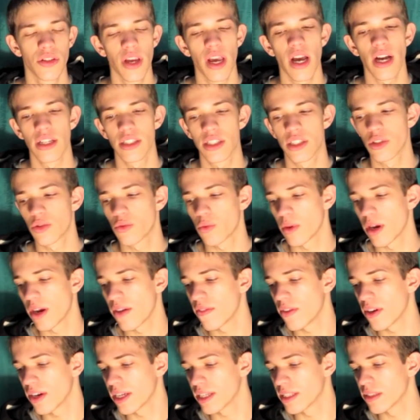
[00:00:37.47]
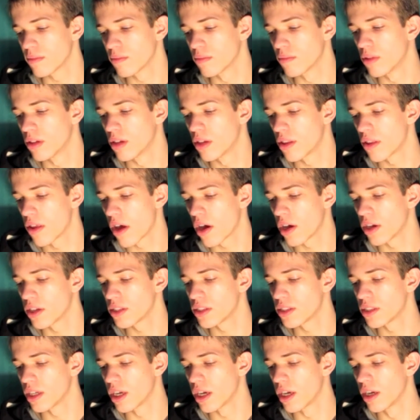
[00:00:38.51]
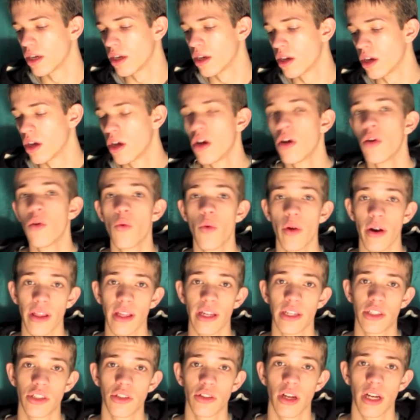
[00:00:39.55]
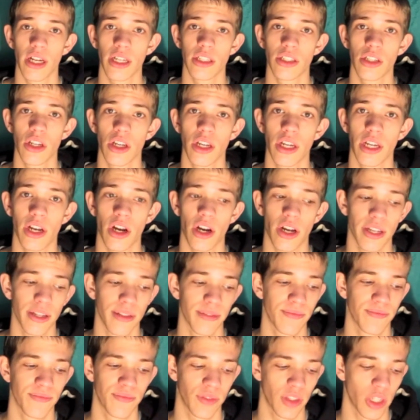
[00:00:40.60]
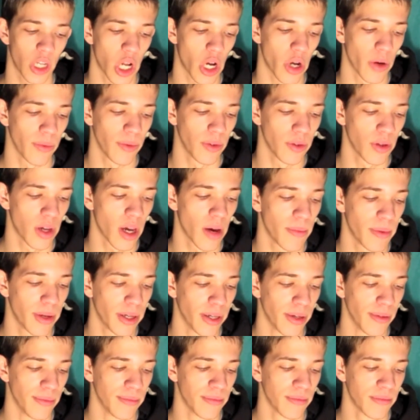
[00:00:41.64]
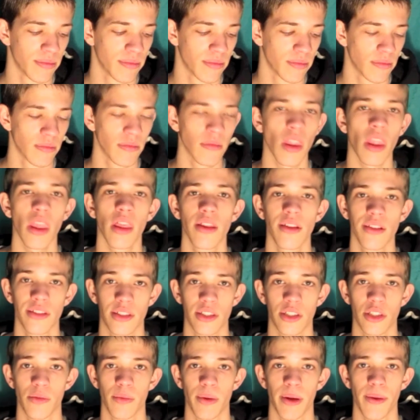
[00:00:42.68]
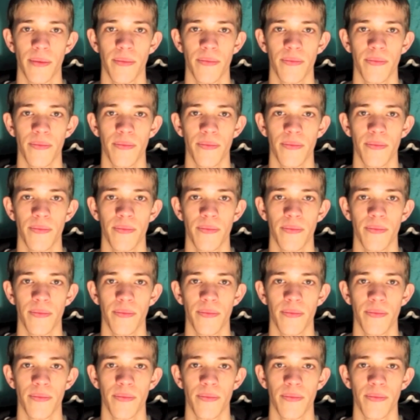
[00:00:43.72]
yeah, it's just whenever I get some thoughts and I want to let you guys in on it, you know, you can come here and listen to me.